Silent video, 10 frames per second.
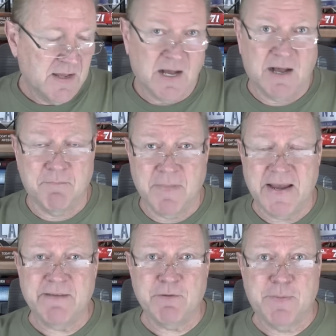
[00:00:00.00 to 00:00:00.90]
Uh,
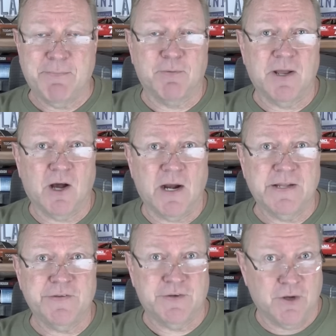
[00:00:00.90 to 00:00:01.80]
many of the people in my
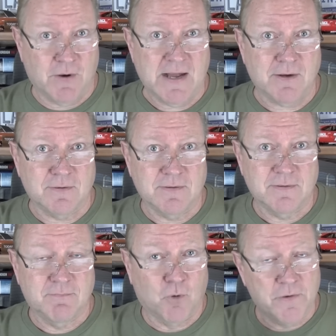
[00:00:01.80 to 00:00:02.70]
audience know how.
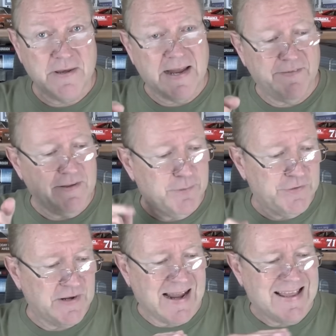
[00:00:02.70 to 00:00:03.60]
More than
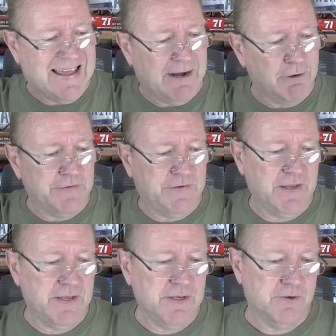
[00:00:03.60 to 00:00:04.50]
18%, I
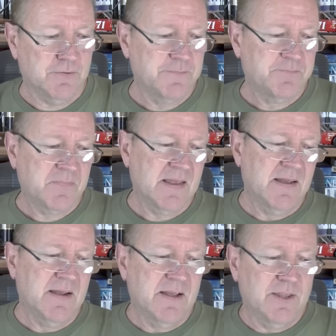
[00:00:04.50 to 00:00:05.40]
guarantee you.
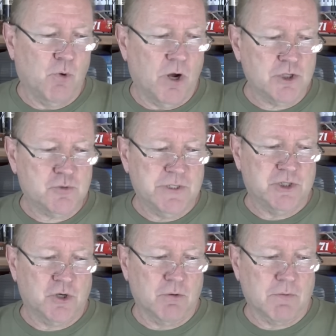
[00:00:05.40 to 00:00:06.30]
The Wall Street
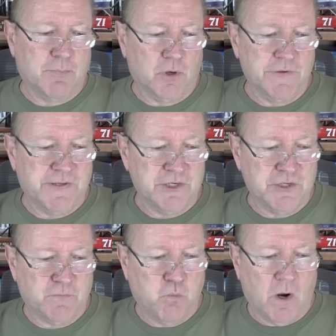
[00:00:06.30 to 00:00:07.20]
Journal reports that
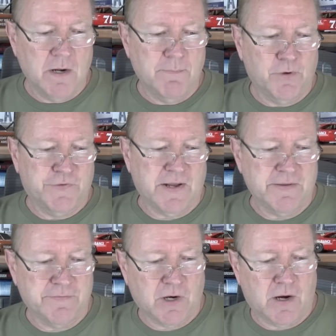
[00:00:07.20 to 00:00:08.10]
just
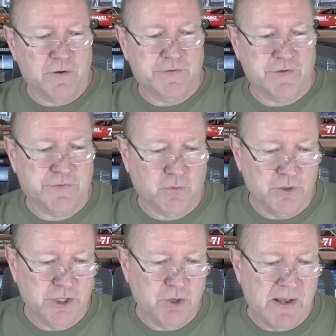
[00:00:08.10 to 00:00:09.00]
1% of cars
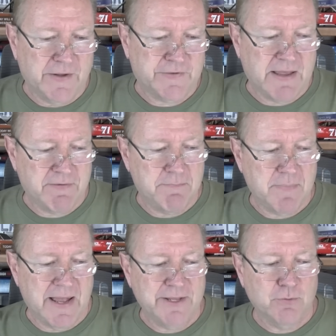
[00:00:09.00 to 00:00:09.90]
sold in the US have a
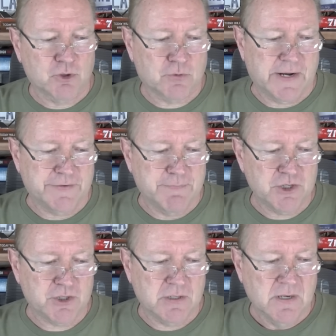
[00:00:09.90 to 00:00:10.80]
manual
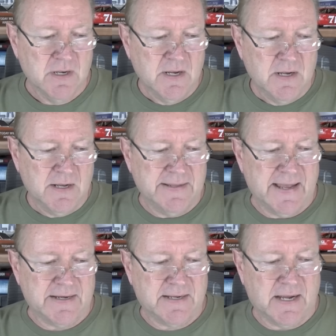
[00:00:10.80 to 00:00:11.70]
transmission, and
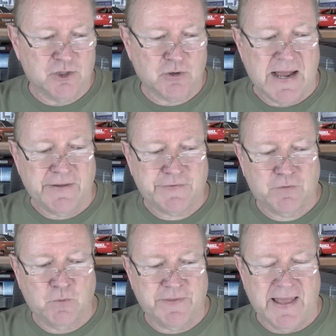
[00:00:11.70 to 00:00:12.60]
that
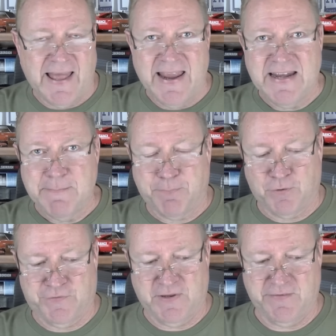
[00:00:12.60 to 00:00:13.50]
contrasts with
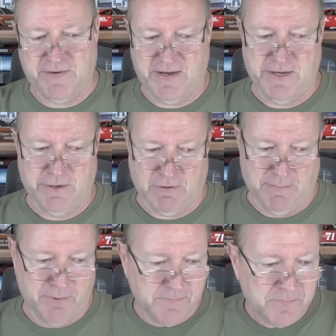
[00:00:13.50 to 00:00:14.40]
80% in Europe.